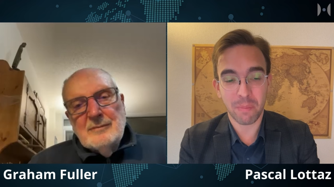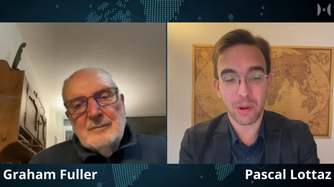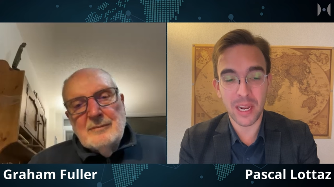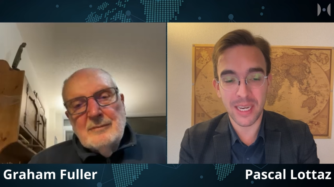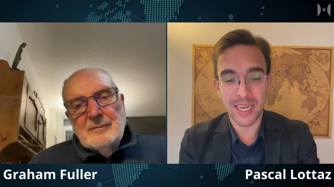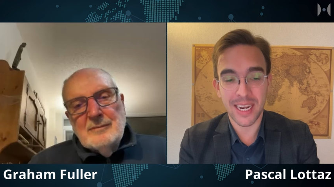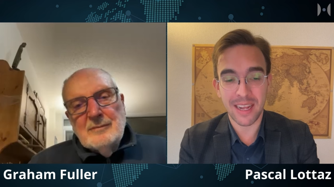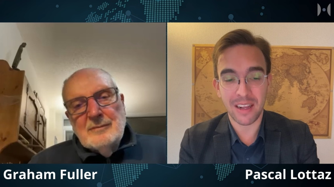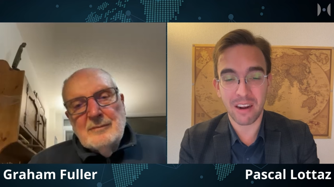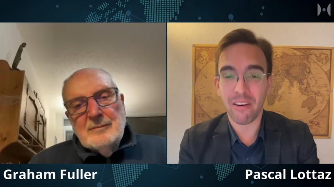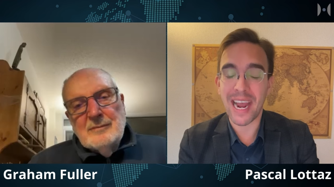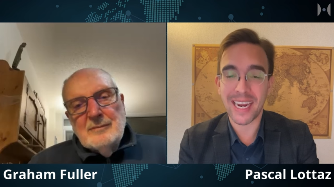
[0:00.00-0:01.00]
Speaker 1: political
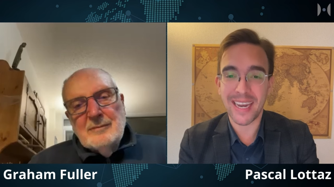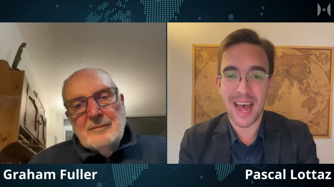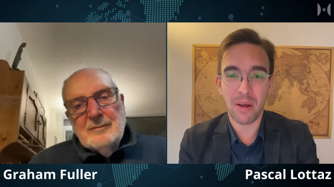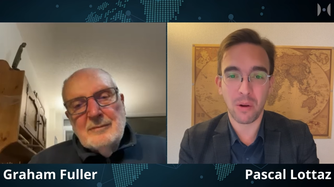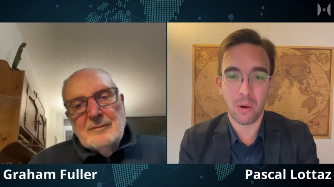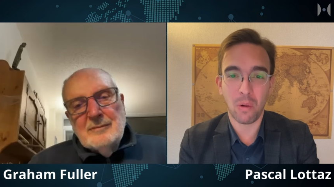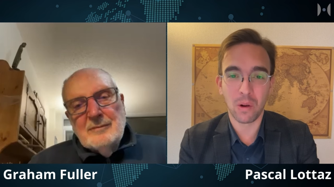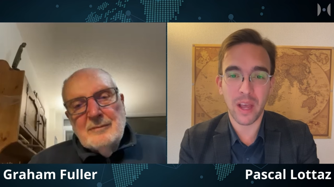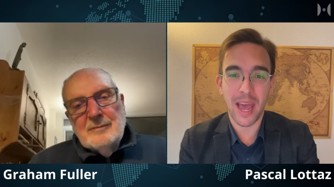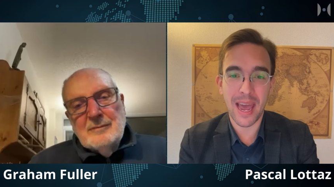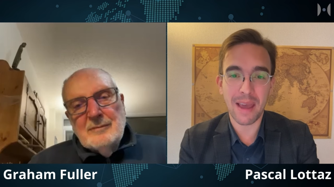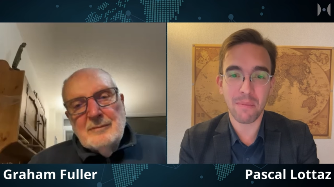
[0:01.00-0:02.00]
crackdown all
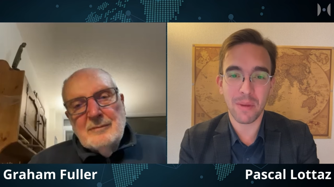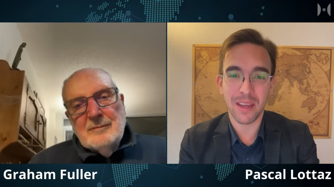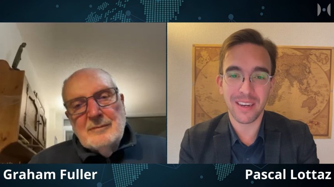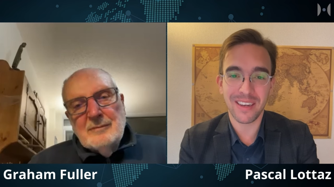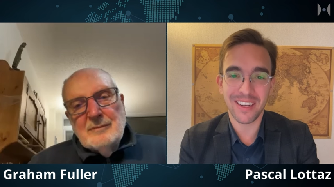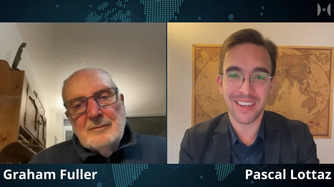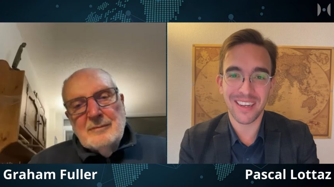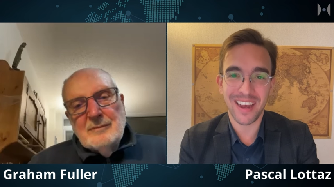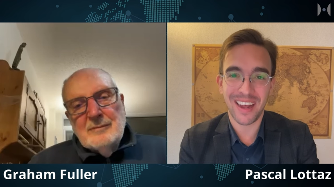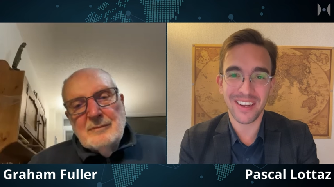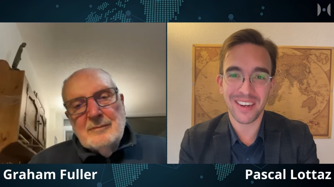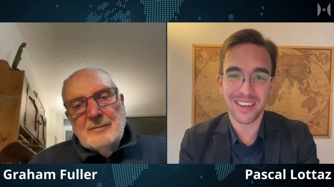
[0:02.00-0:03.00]
came in the
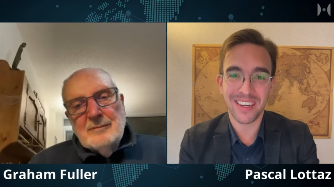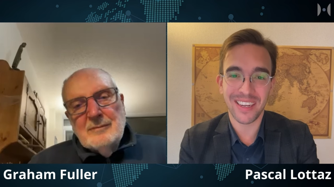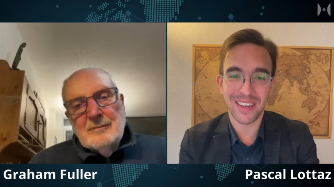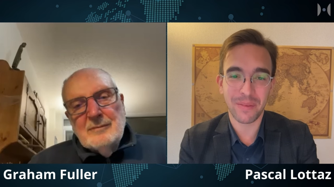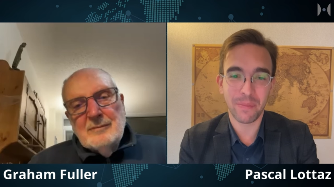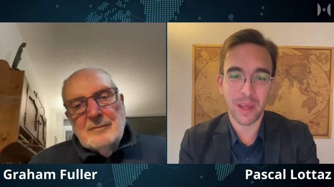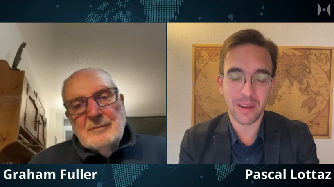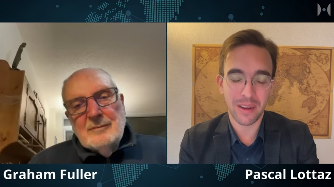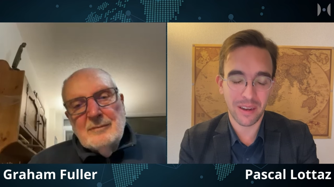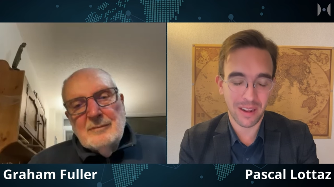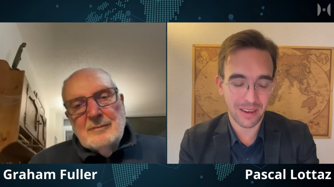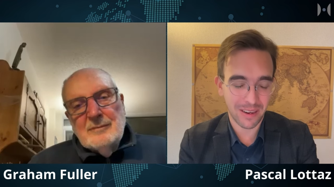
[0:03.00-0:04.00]
under the un,
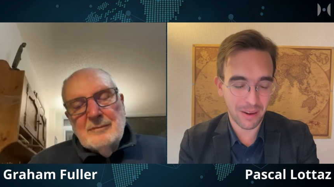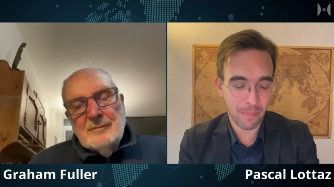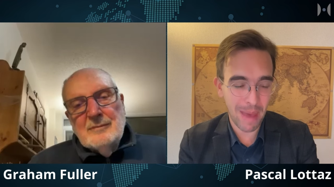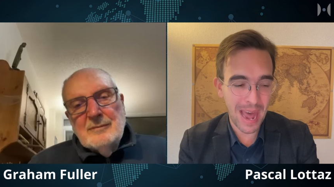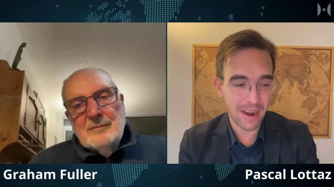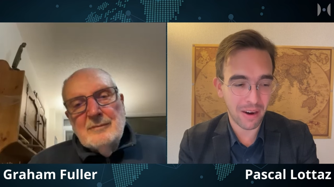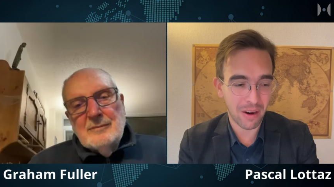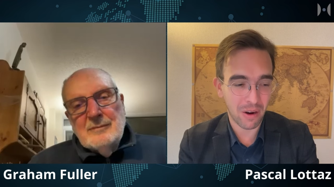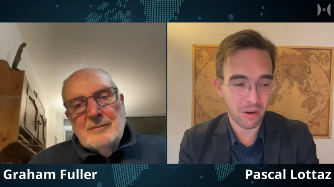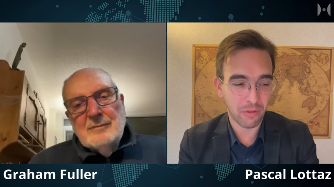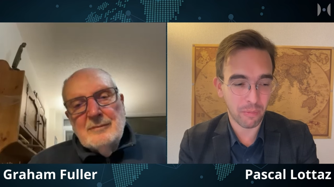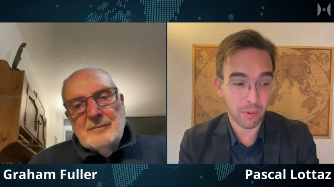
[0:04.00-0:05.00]
under the banner
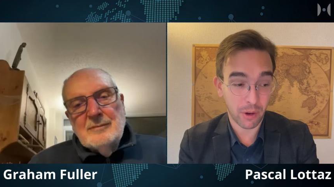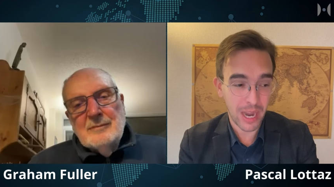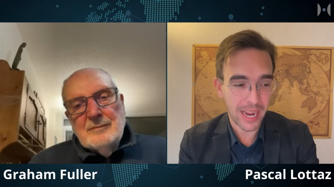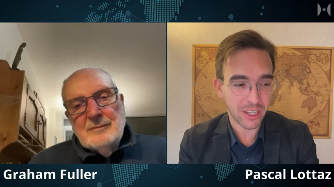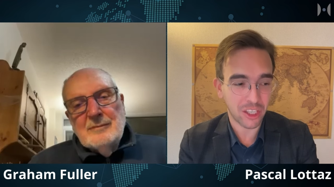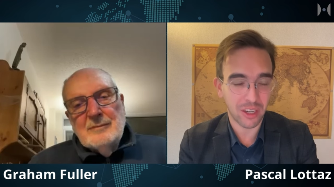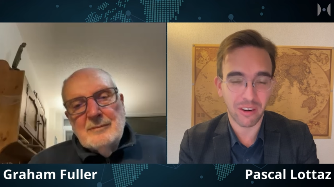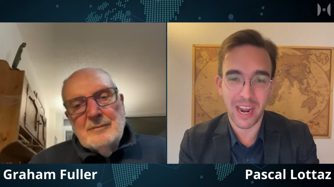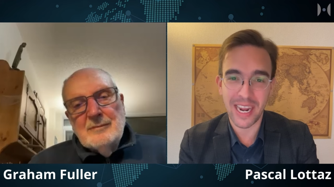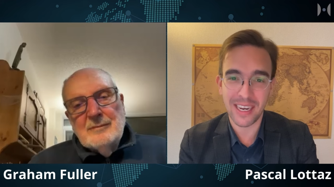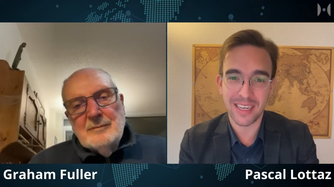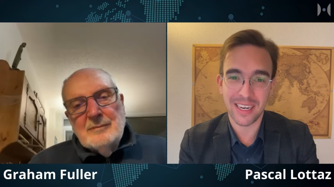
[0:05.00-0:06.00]
of protection,
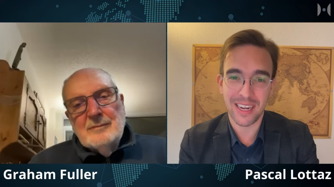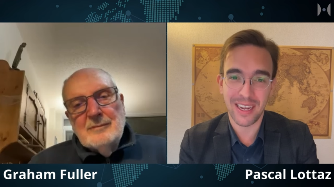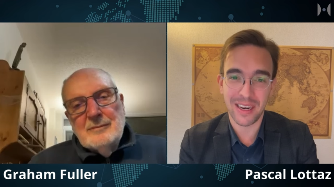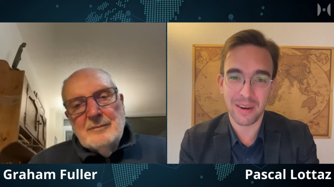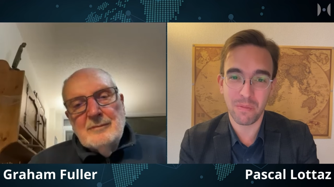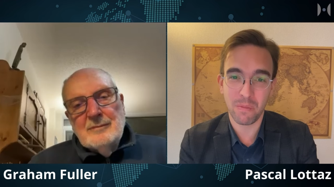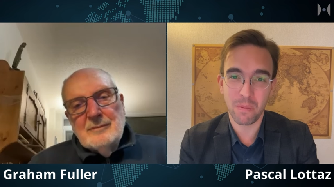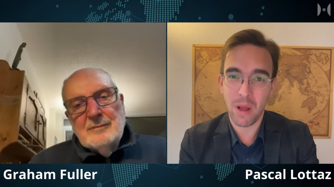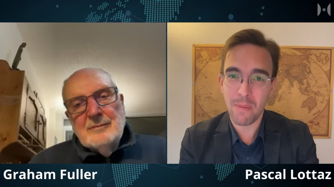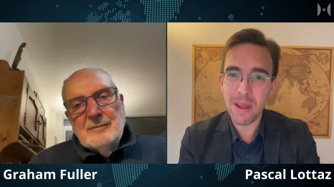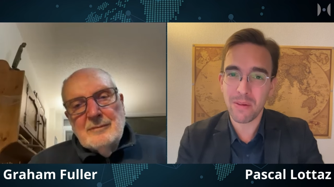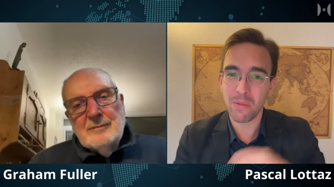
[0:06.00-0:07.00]
right? And I
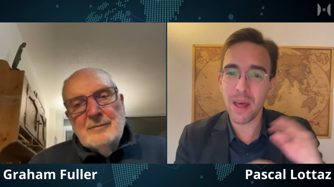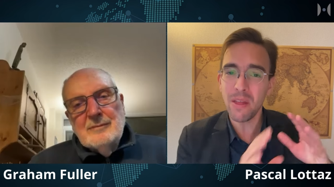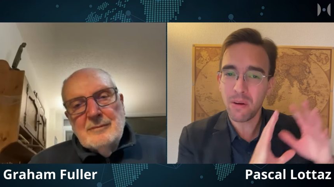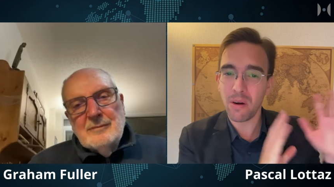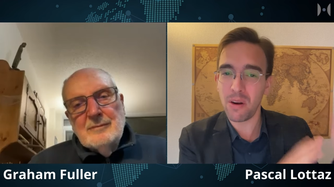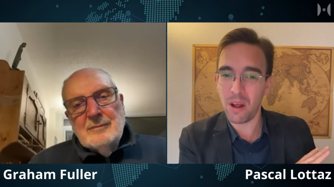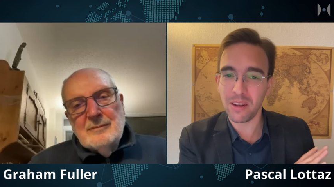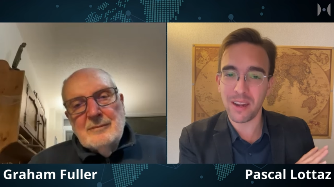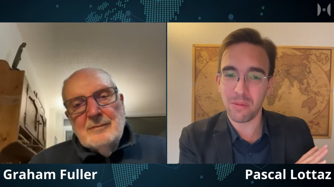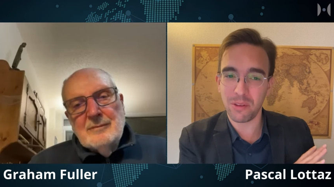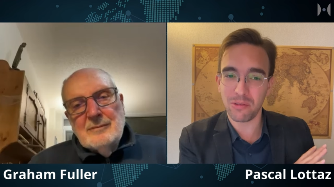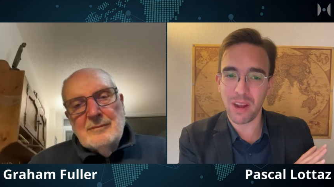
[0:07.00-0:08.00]
mean, whether or not that
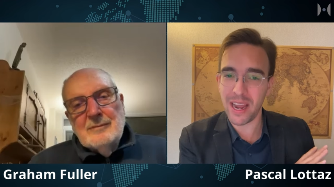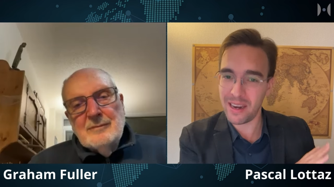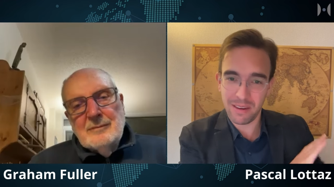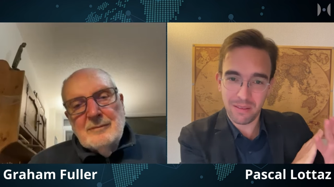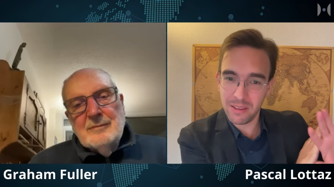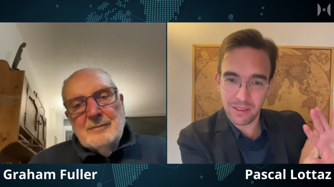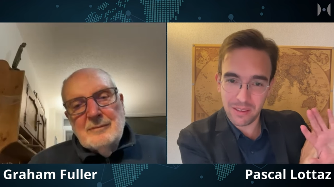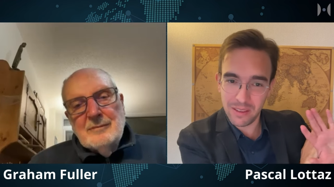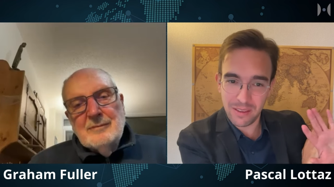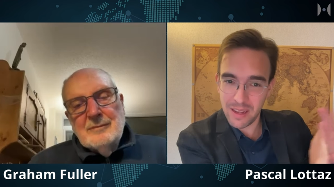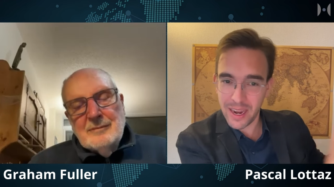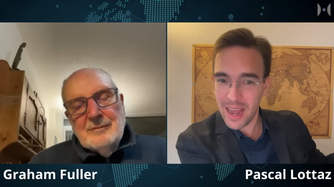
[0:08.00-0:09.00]
was right is
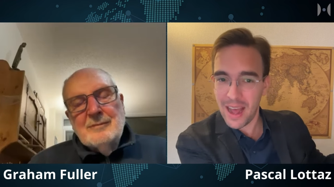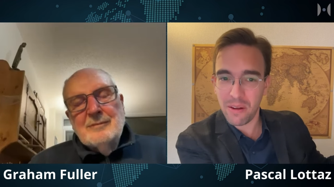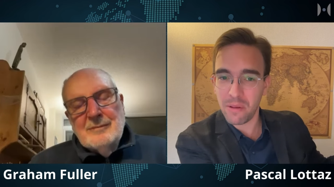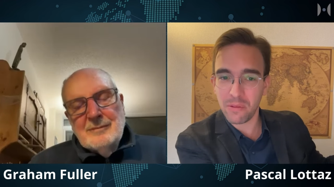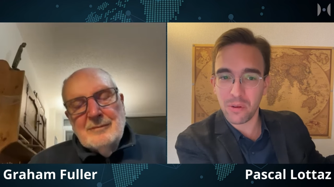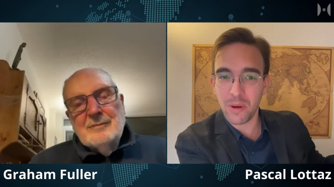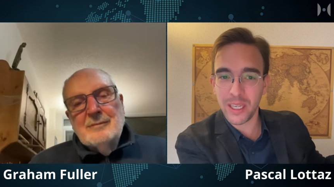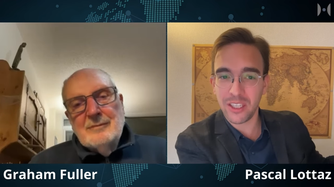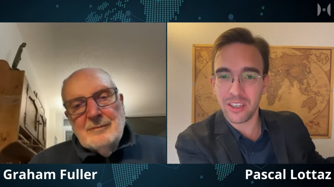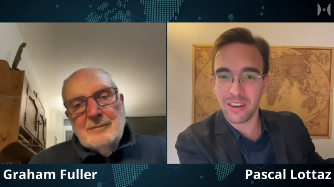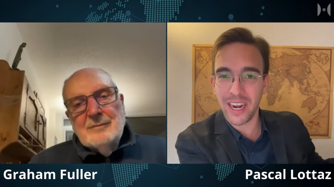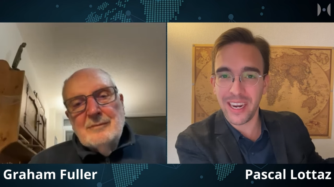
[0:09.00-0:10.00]
is like out of the
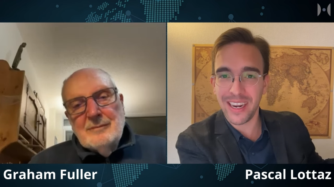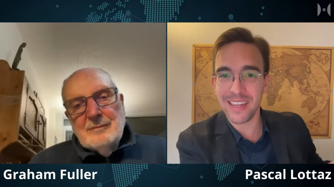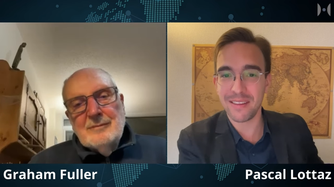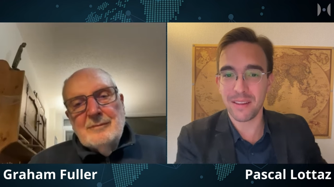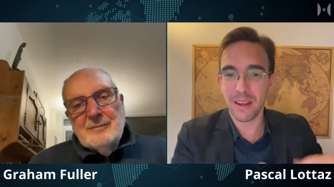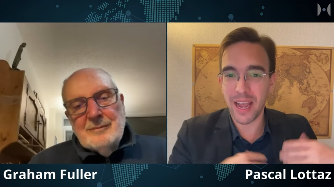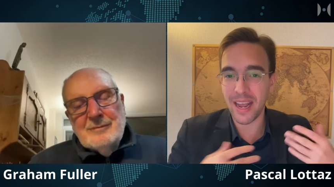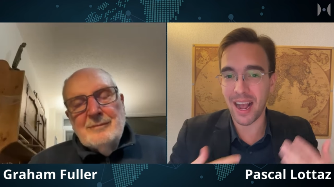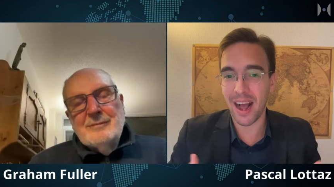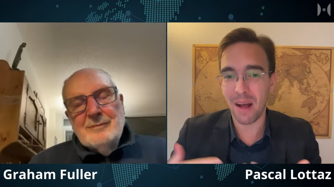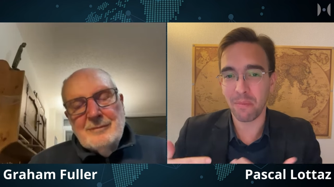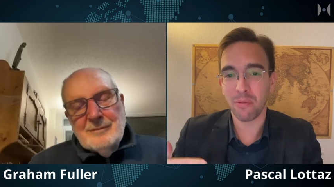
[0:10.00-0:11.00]
question, right? It's it
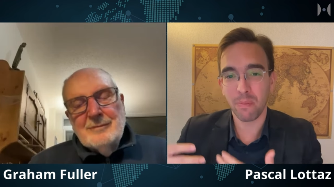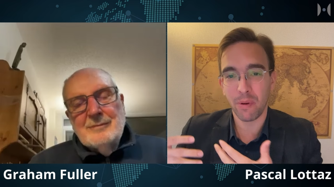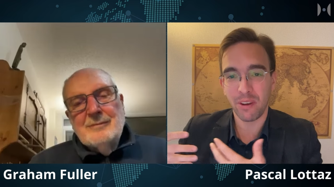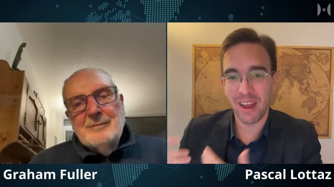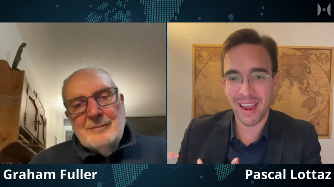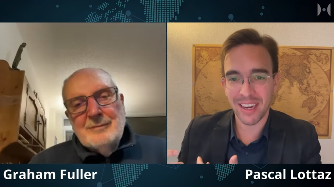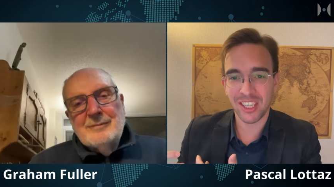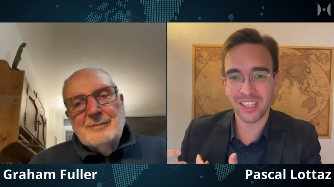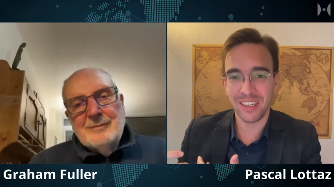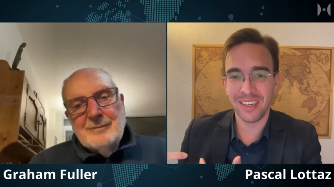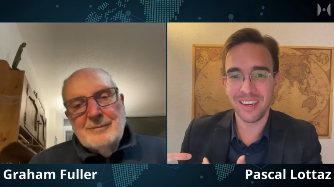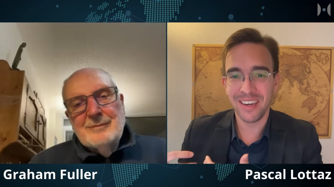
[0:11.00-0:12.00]
comes
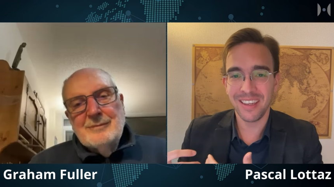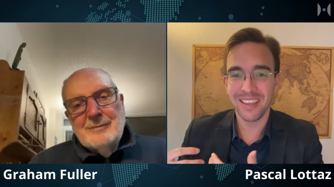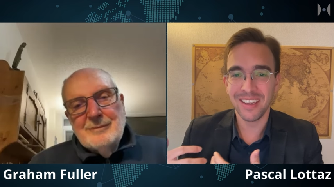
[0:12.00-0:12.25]
protection.